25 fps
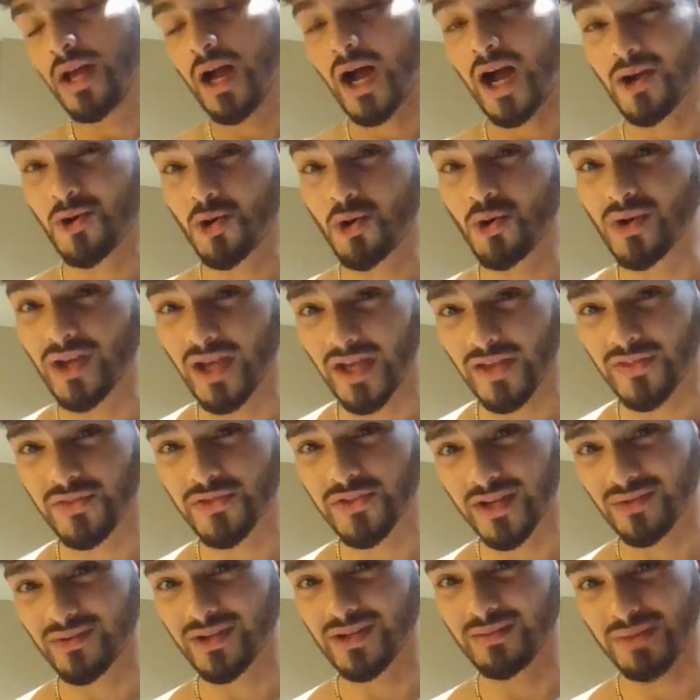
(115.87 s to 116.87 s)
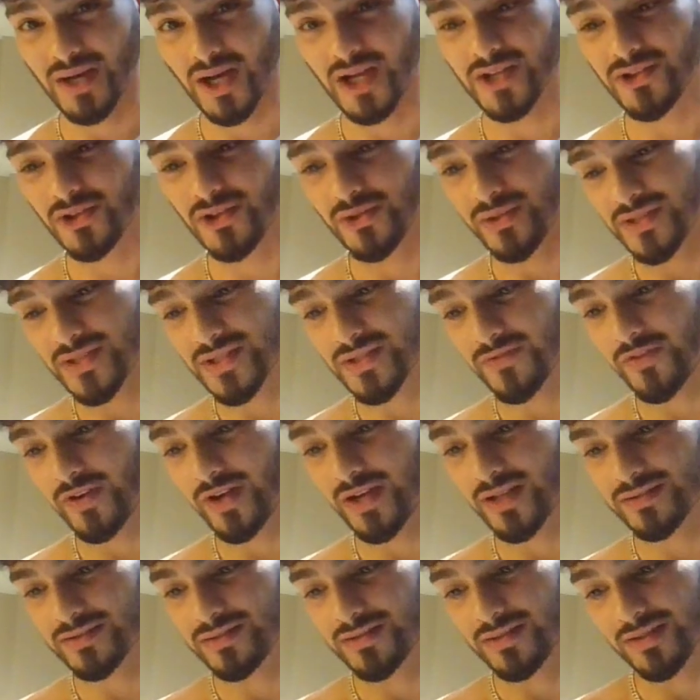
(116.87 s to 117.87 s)
call it a theory, but I know it's a
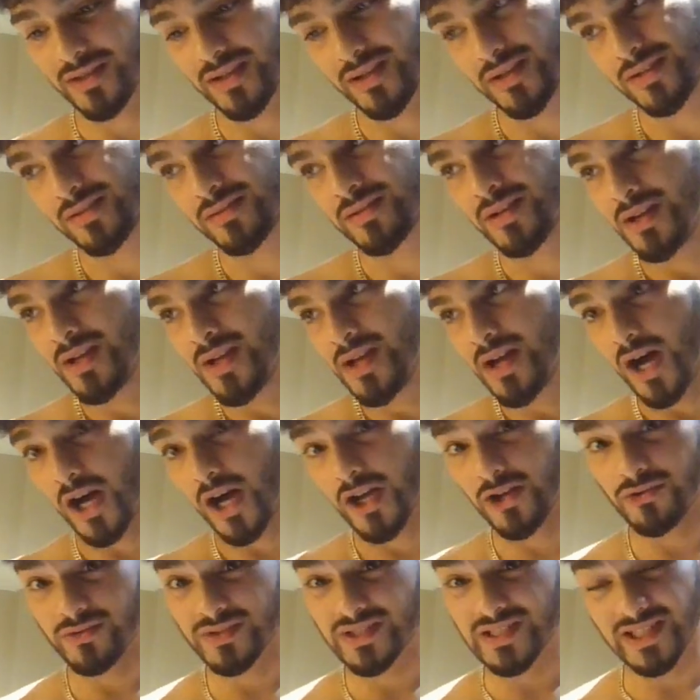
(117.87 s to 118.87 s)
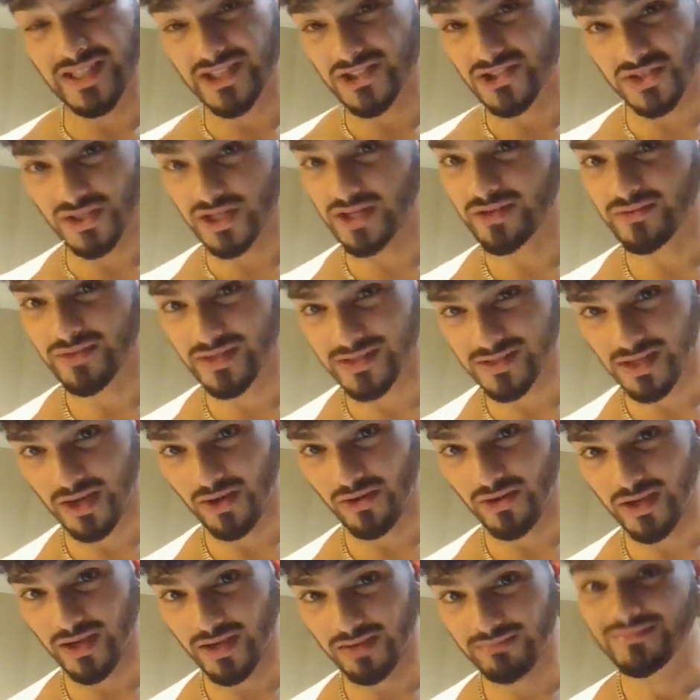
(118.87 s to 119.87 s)
fact, okay? I don't teach theories
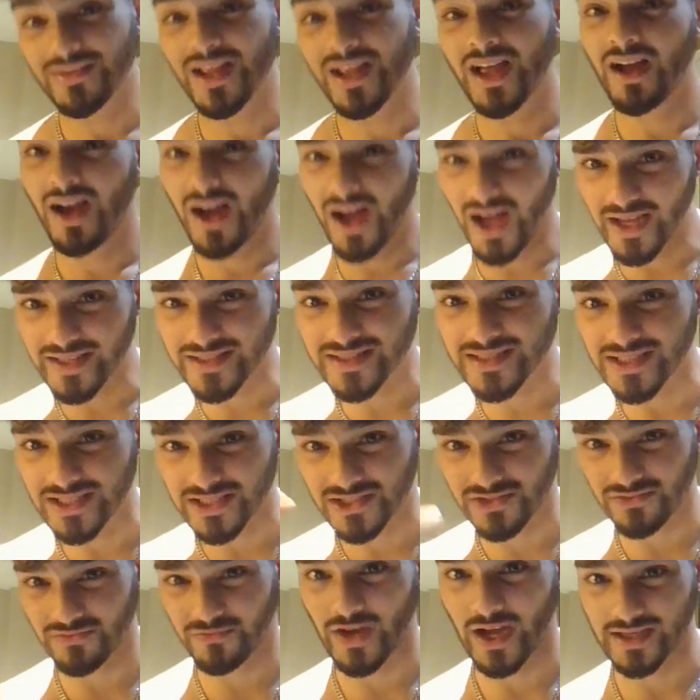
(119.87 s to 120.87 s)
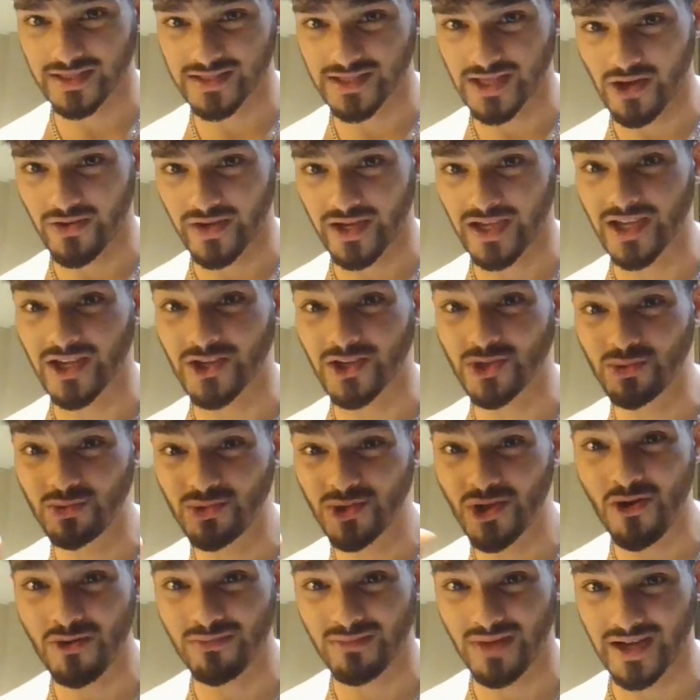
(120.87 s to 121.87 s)
out here. I teach facts out here. You
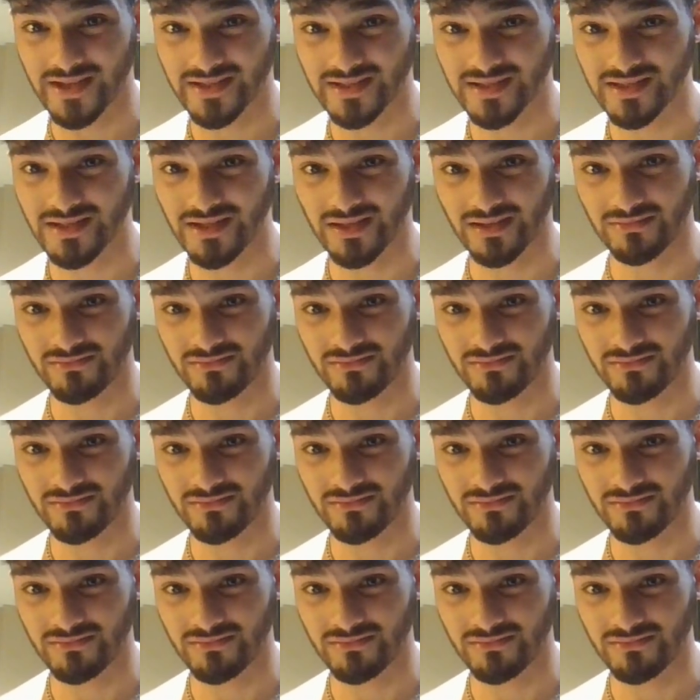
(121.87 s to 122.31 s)
know my thing,